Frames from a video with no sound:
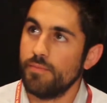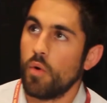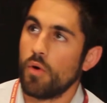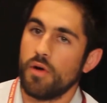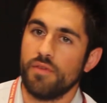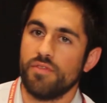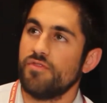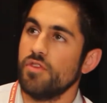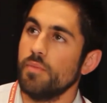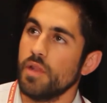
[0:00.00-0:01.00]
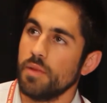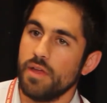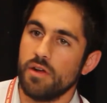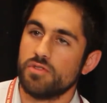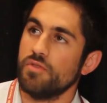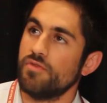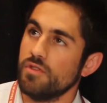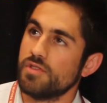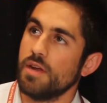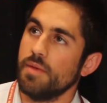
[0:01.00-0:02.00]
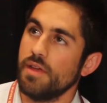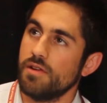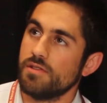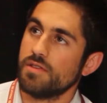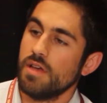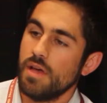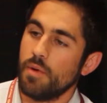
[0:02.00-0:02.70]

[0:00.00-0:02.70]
order of a few millimeters to a few centimeters,